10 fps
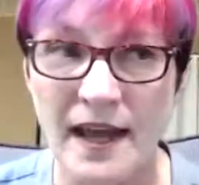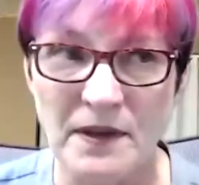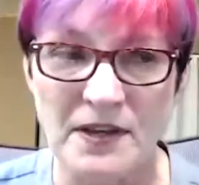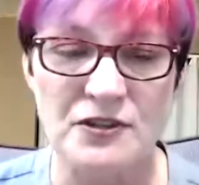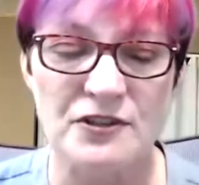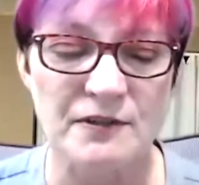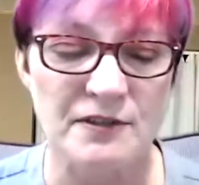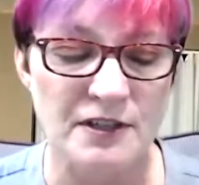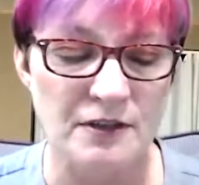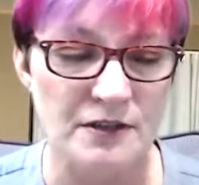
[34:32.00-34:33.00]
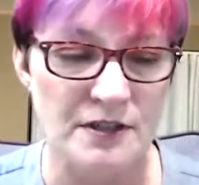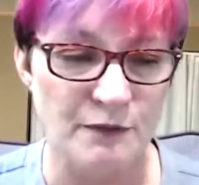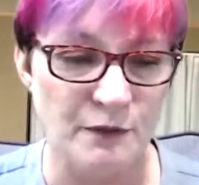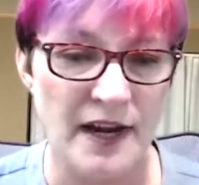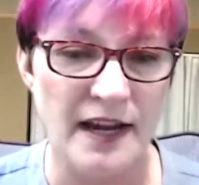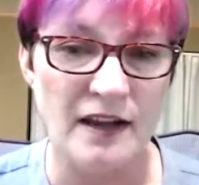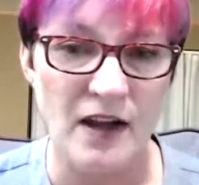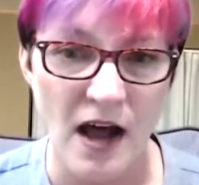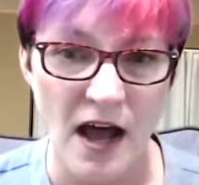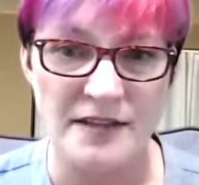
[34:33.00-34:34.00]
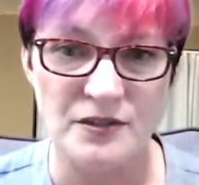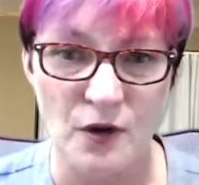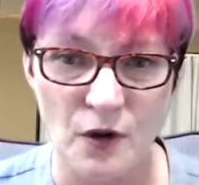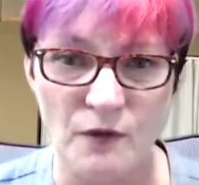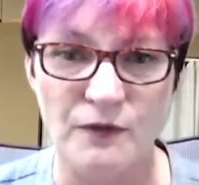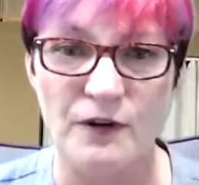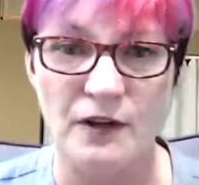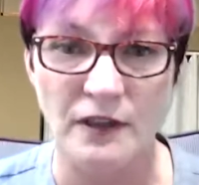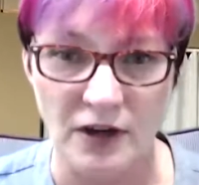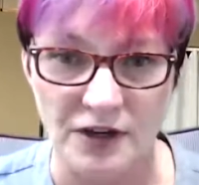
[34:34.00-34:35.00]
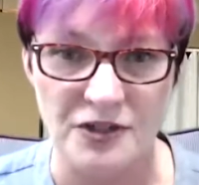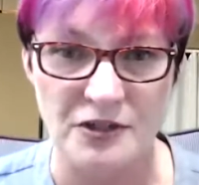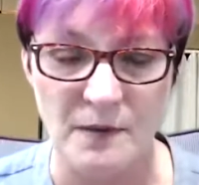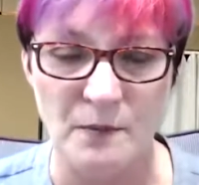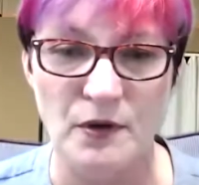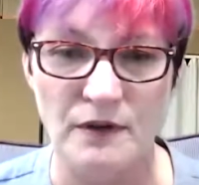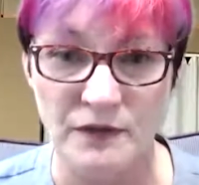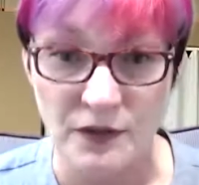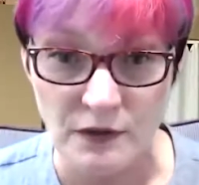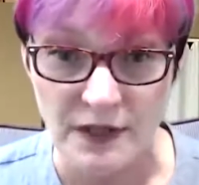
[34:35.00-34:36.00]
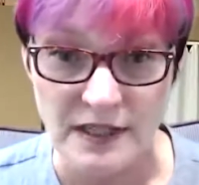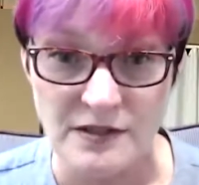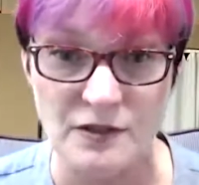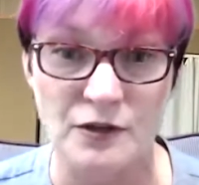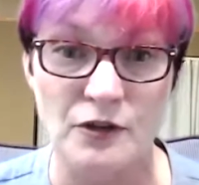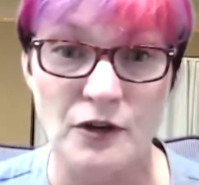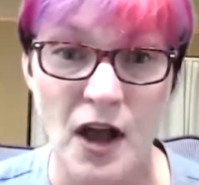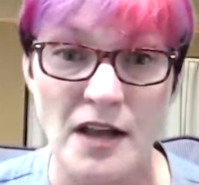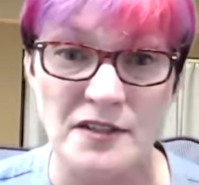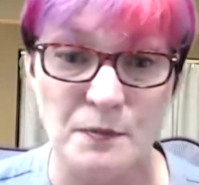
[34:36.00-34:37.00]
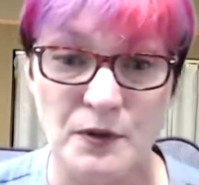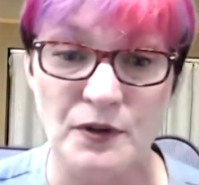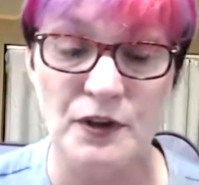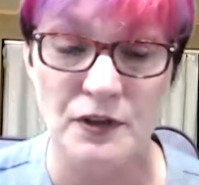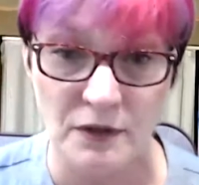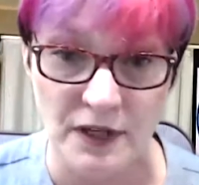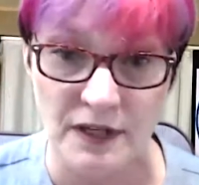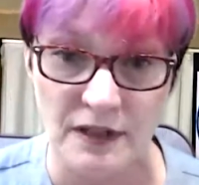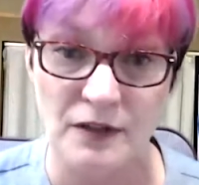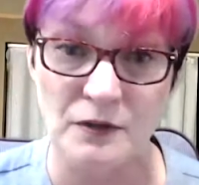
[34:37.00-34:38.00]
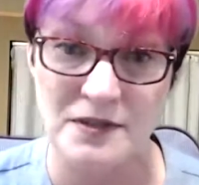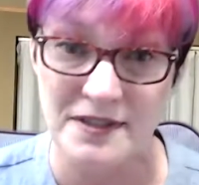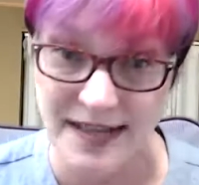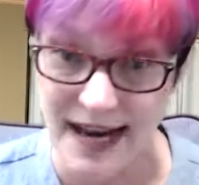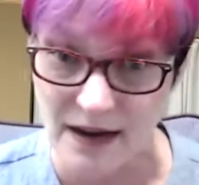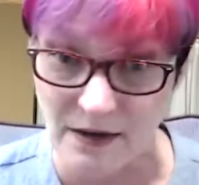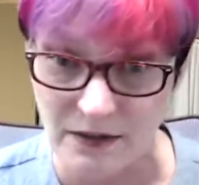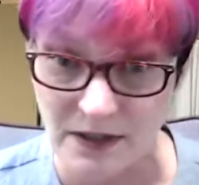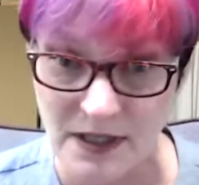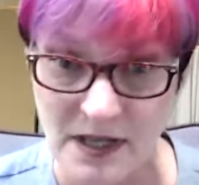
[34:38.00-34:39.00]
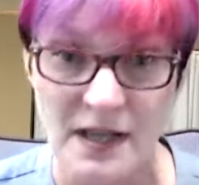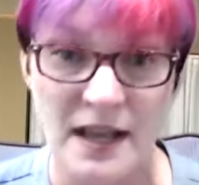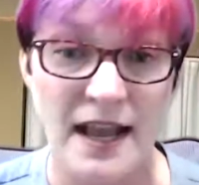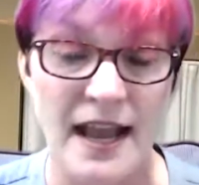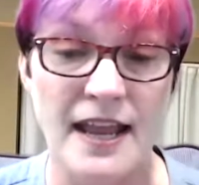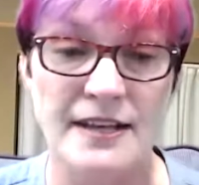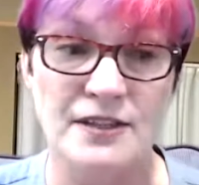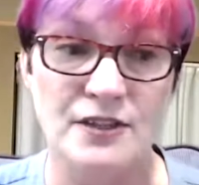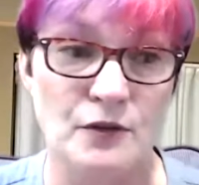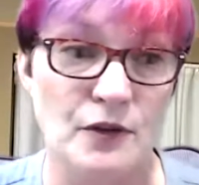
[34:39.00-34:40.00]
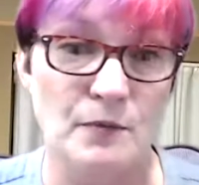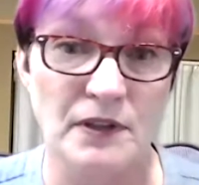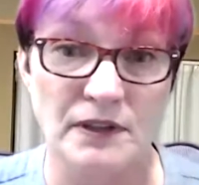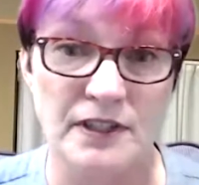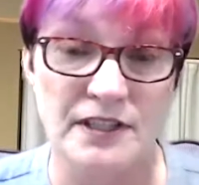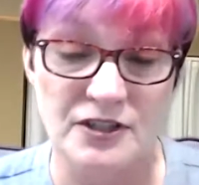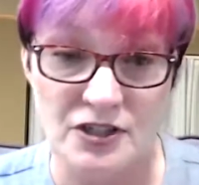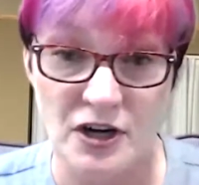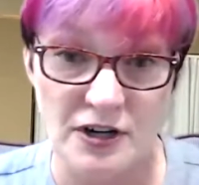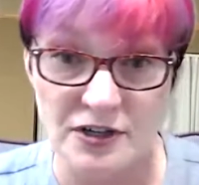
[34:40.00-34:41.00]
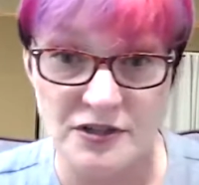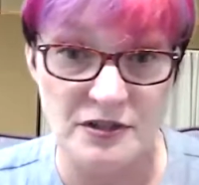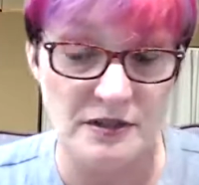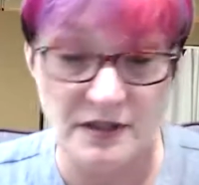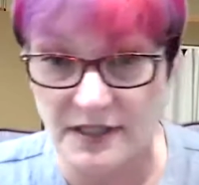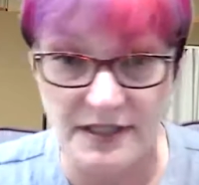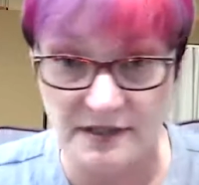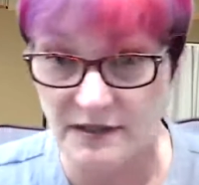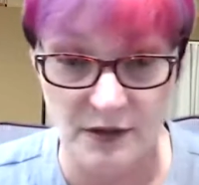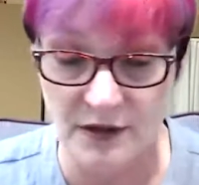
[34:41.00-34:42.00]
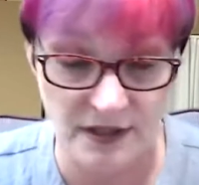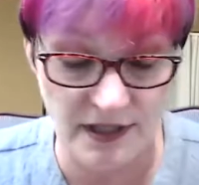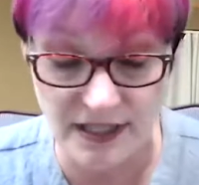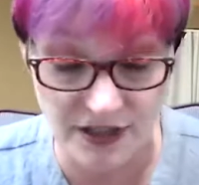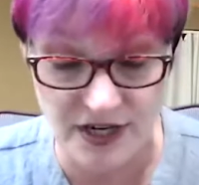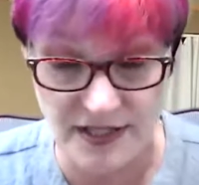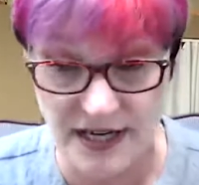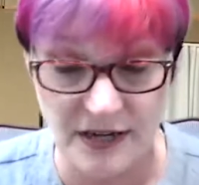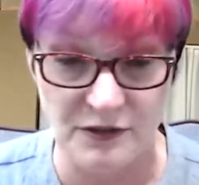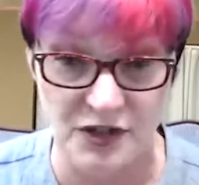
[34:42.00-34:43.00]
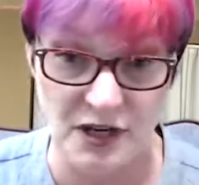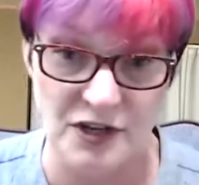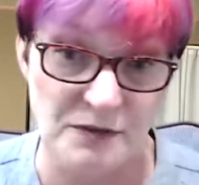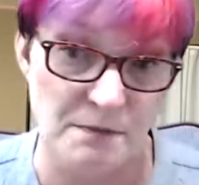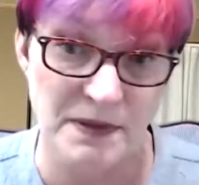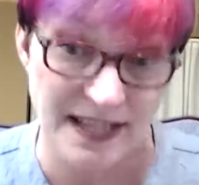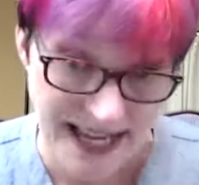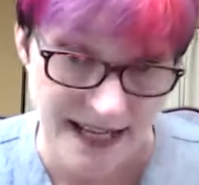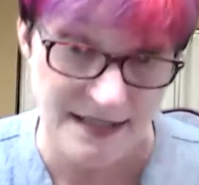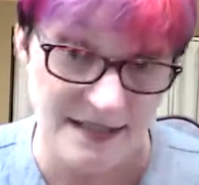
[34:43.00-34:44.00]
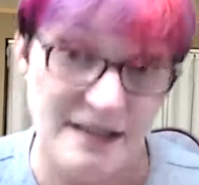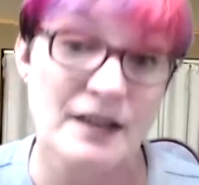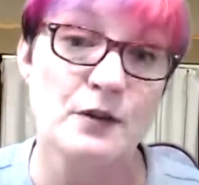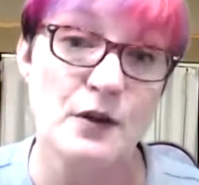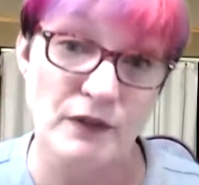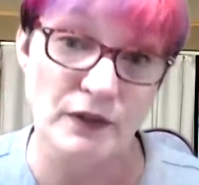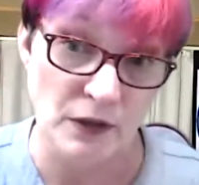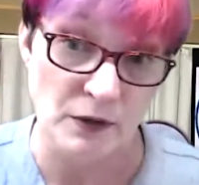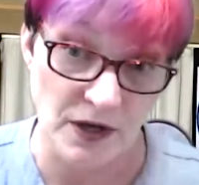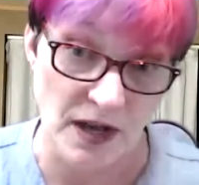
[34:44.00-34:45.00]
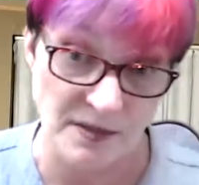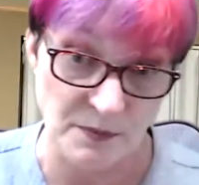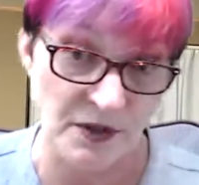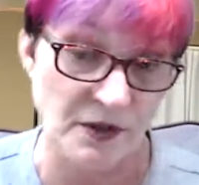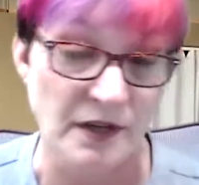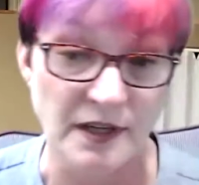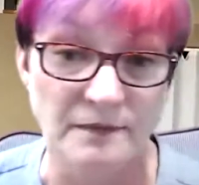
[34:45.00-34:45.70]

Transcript: because you're defraying cost over a larger number of units, so your cost per unit goes down, and your ability to charge you can adjust how you charge because you have a lower cost per unit.